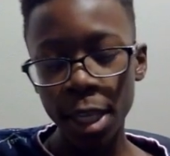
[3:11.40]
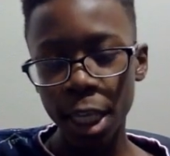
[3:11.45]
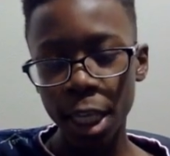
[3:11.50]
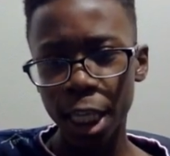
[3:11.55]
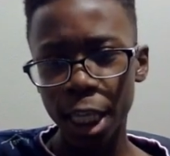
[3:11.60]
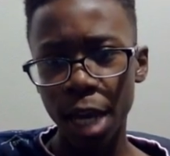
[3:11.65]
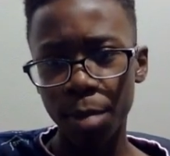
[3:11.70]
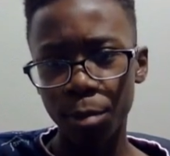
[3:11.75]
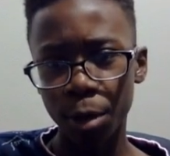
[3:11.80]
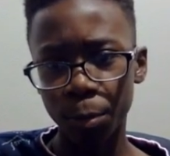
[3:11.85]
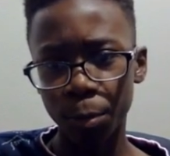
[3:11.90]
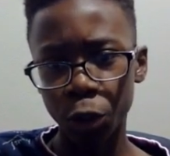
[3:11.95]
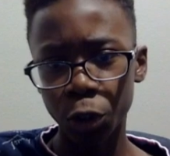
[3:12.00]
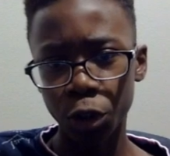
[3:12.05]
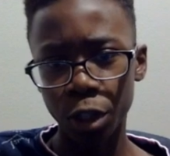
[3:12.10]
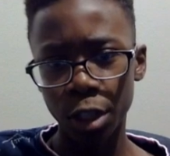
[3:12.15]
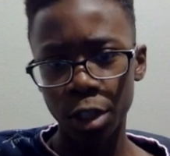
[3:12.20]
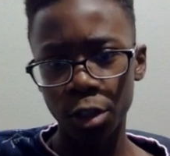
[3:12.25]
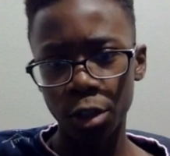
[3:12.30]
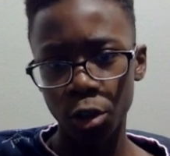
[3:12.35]
Amorim
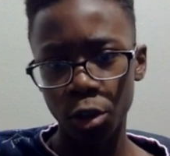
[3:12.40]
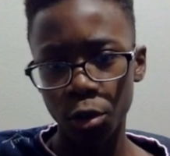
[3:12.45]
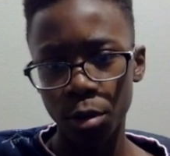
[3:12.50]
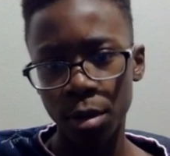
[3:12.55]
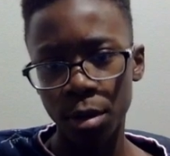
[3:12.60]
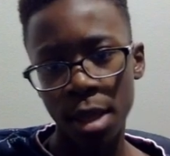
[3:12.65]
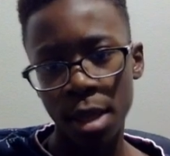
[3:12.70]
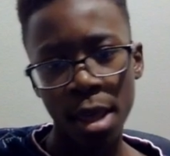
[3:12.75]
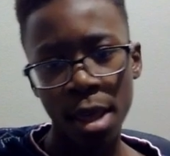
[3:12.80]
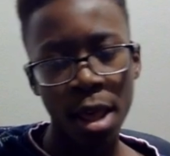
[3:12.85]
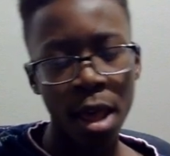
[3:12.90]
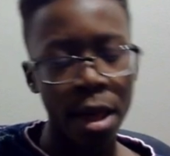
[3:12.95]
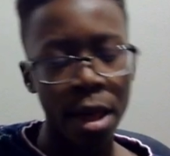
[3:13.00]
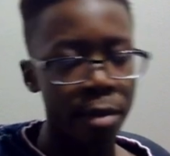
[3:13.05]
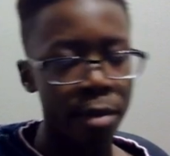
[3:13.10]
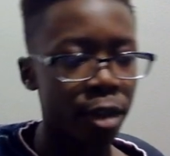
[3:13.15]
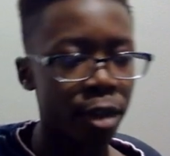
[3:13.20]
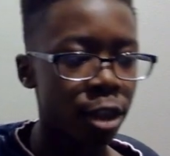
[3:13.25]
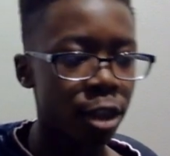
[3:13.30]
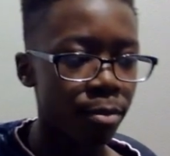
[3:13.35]
chooses to do.
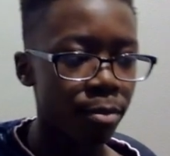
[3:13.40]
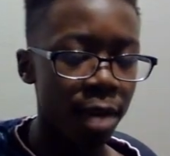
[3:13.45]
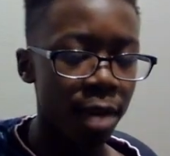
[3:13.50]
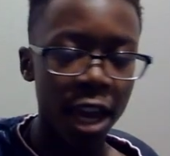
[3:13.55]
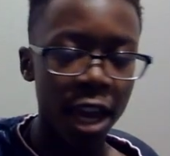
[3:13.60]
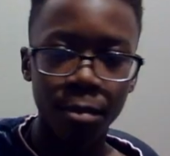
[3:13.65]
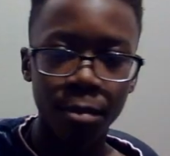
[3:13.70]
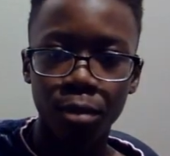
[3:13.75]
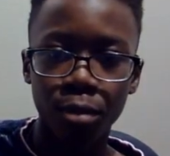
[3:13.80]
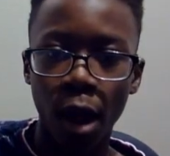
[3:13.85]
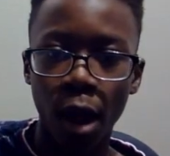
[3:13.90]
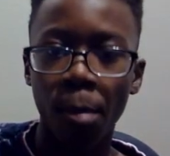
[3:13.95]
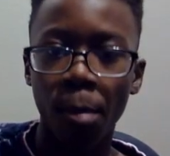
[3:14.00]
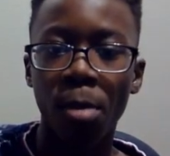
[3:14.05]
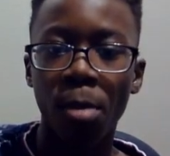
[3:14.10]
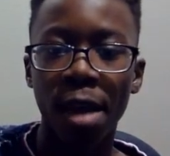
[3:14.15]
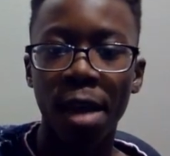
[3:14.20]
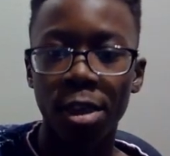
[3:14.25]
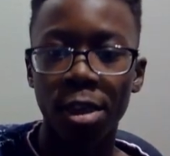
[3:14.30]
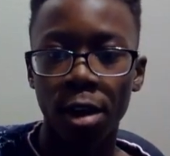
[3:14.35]
But the main
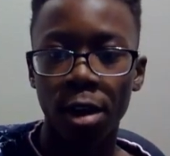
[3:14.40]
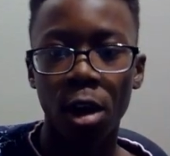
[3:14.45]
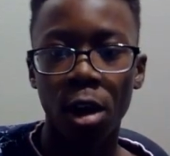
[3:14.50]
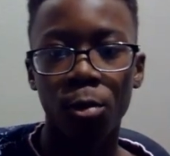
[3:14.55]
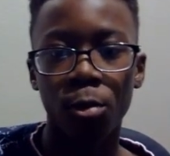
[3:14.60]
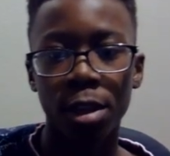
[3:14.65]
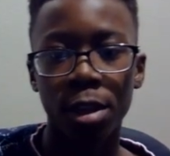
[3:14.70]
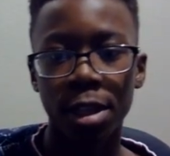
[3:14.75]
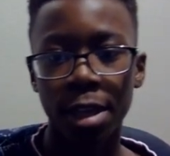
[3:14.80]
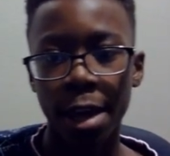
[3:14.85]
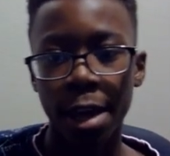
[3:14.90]
problem I saw was